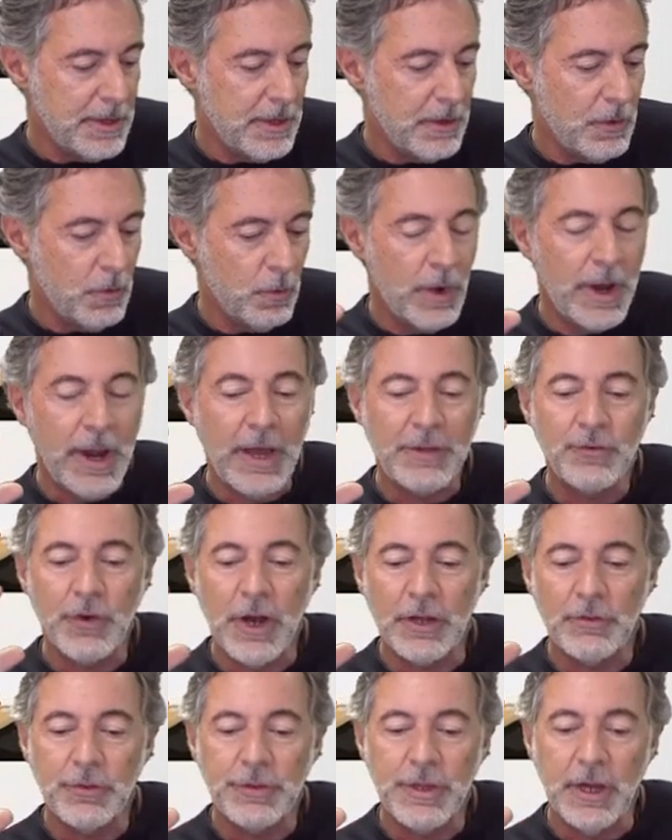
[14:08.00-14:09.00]
When I
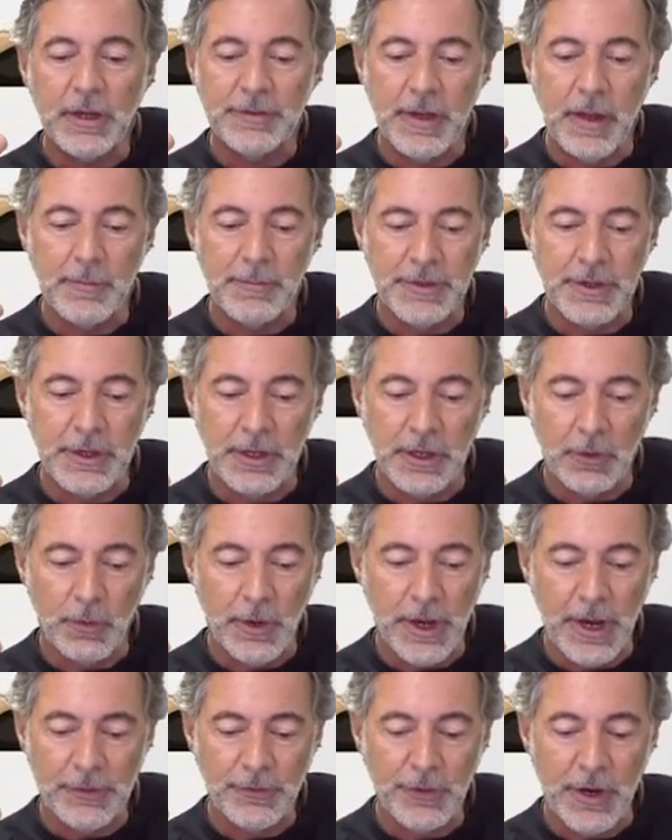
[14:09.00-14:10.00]
try to tell something,
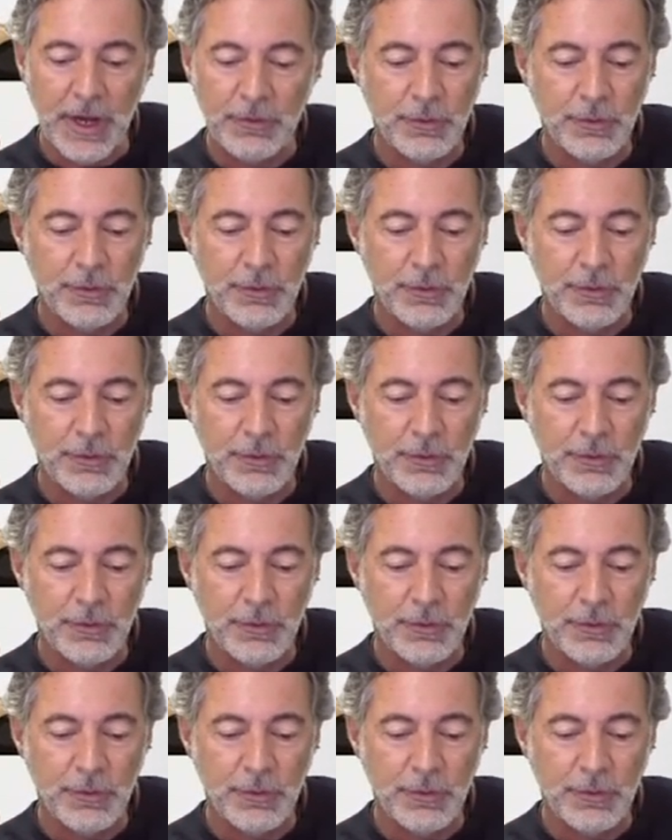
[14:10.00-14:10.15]
when I try